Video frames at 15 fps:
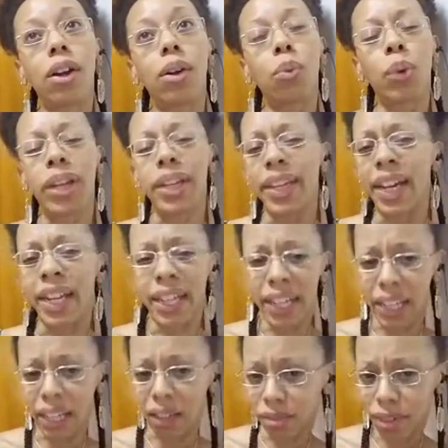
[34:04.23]

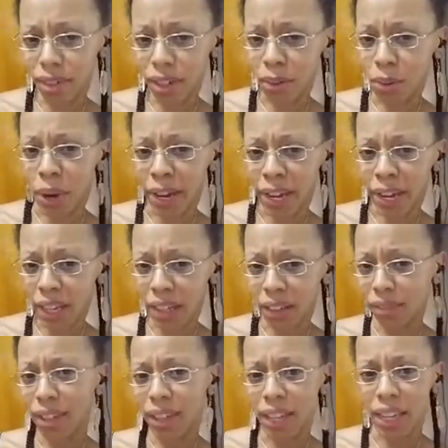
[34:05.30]
redundant in a way
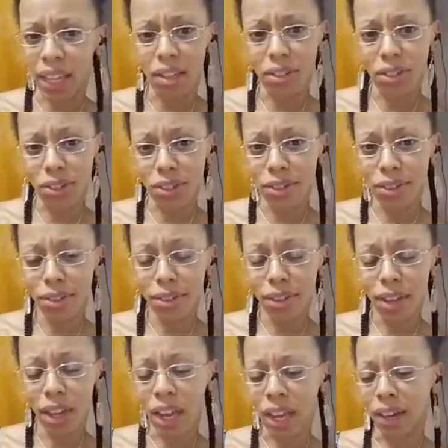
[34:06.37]
it gets.
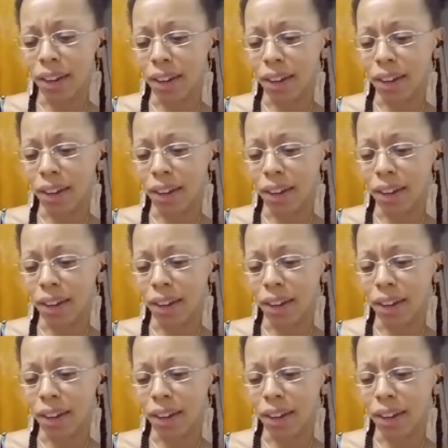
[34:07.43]
And